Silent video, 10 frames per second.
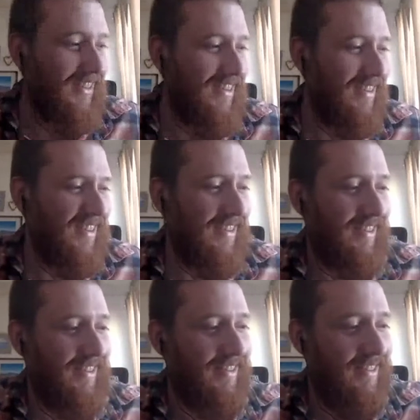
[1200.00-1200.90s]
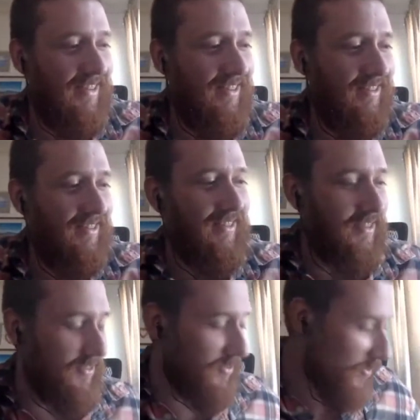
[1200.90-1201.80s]
uh,
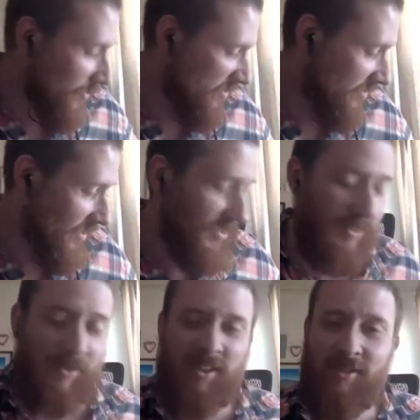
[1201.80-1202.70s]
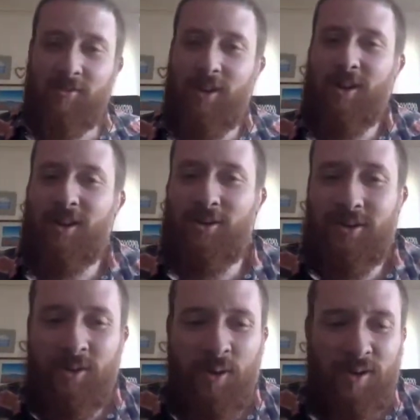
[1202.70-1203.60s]
it's a very
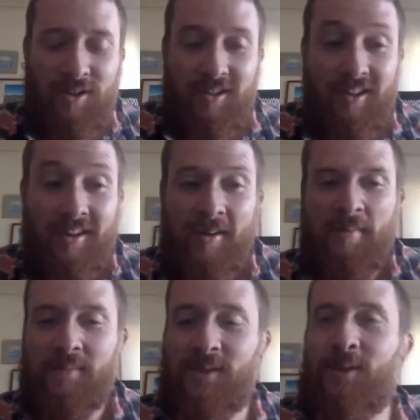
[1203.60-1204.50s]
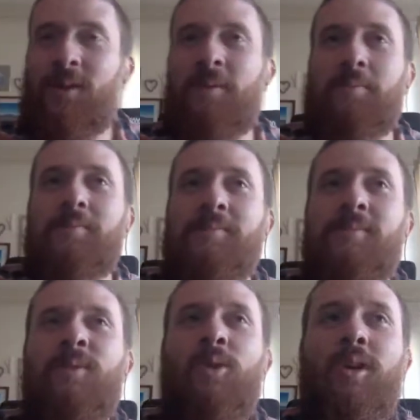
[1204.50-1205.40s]
interesting question. So I'm
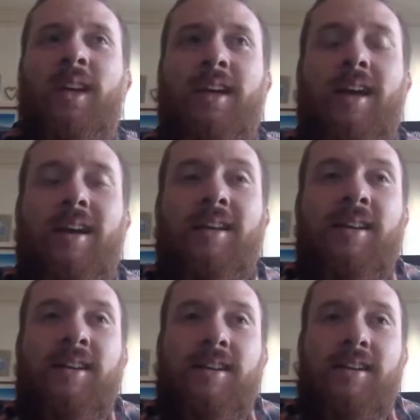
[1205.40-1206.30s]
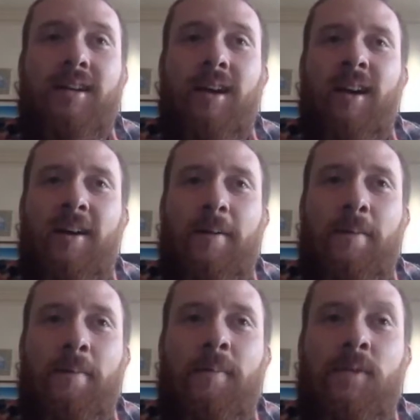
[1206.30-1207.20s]
looking at
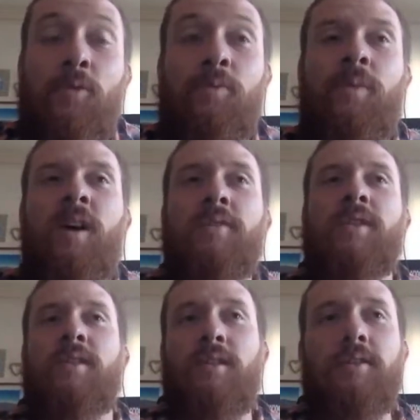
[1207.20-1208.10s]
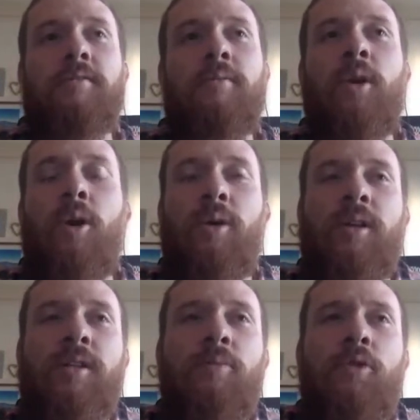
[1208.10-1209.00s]
So obviously growing
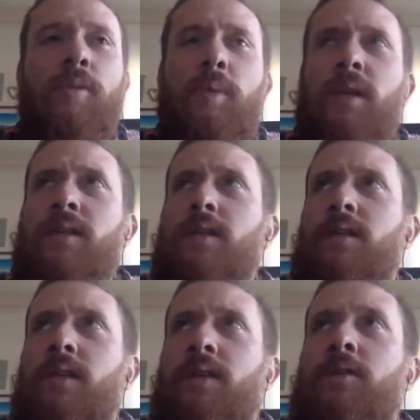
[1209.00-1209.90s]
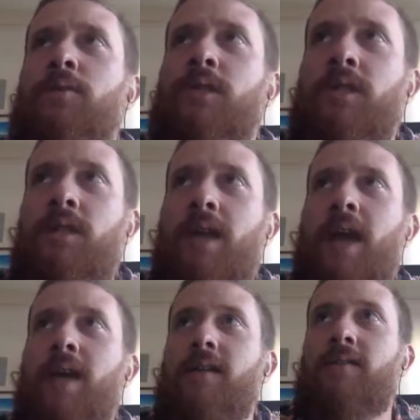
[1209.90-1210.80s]
it to more spaces and using
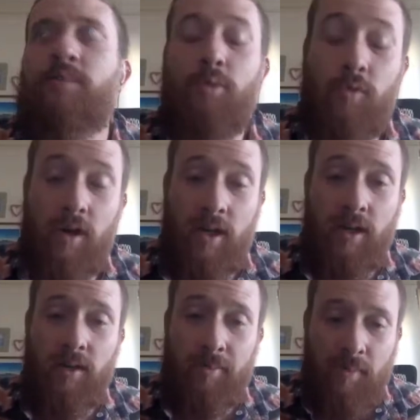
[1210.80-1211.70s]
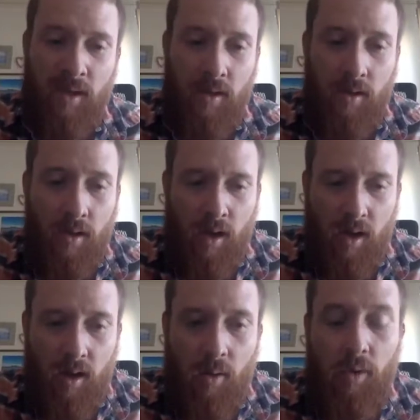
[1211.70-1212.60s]
that to improve our data.
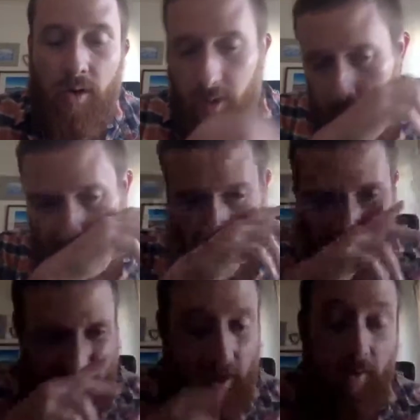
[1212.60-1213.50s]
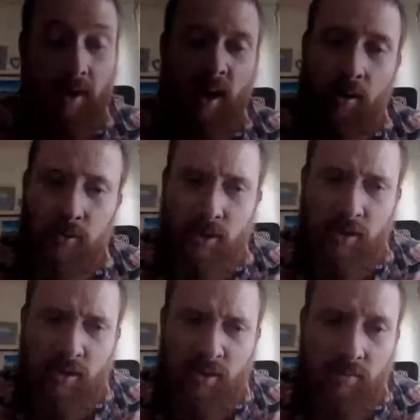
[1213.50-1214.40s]
One of the things I'm looking at right now is
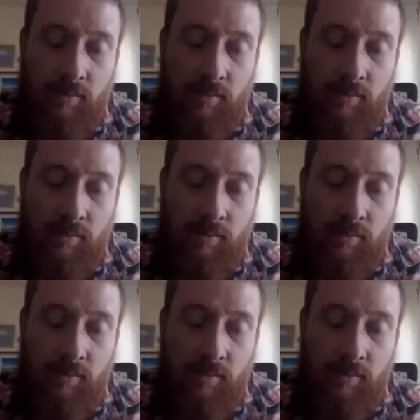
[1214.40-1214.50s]
just